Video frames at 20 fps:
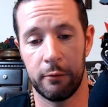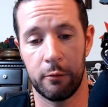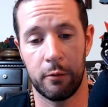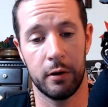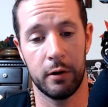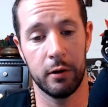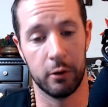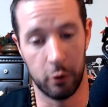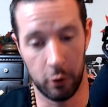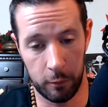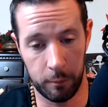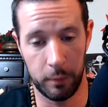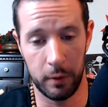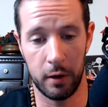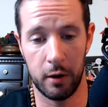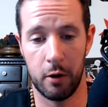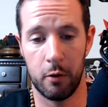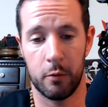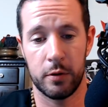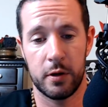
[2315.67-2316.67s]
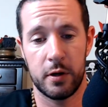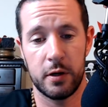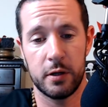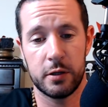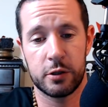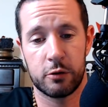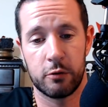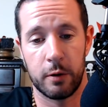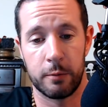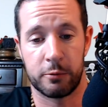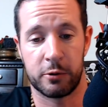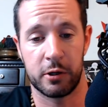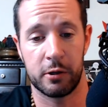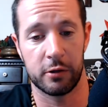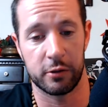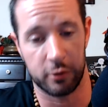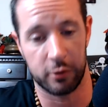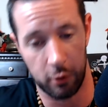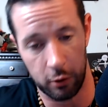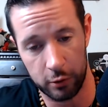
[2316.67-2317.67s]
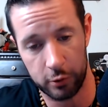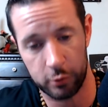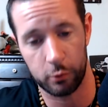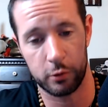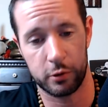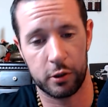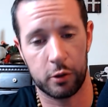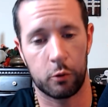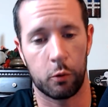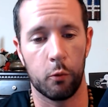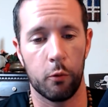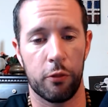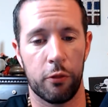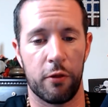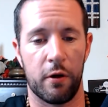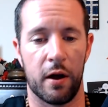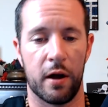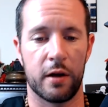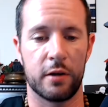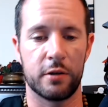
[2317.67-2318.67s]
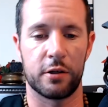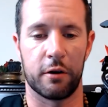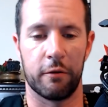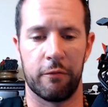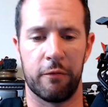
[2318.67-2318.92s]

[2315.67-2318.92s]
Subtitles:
Everyone, look below in the description. There's all sorts of cool things.